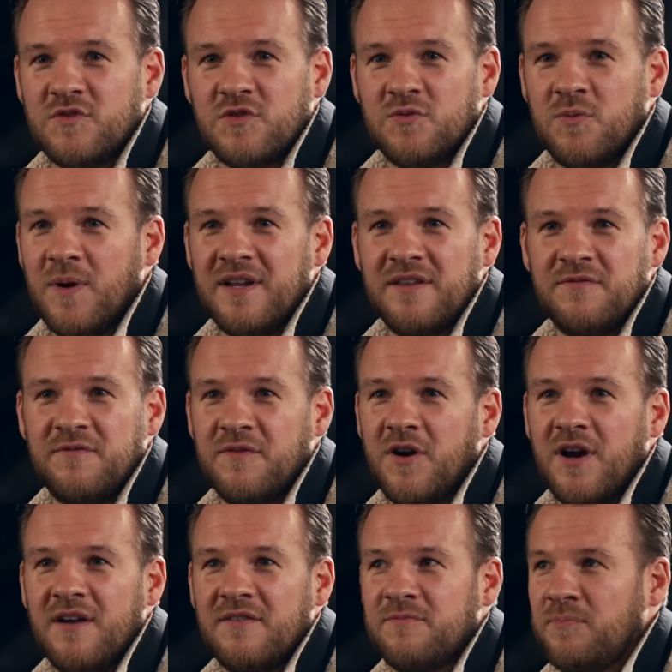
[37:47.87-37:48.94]

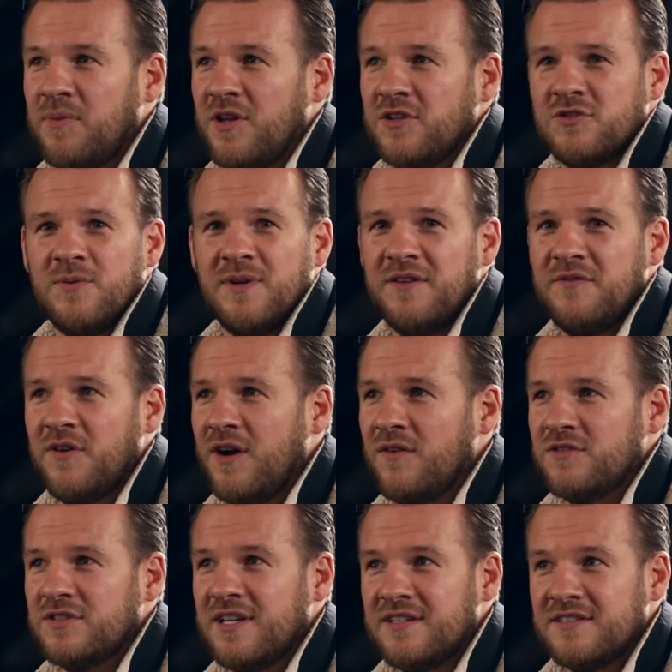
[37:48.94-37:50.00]
25, plus 25
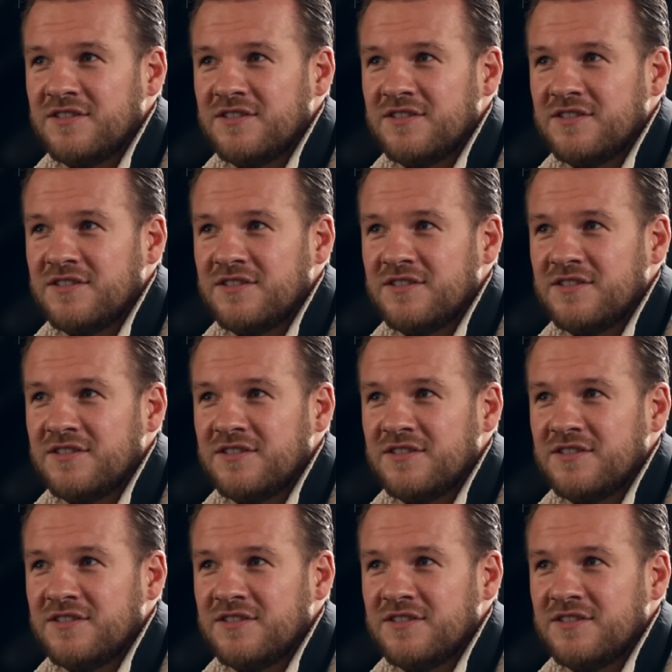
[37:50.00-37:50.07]
or something.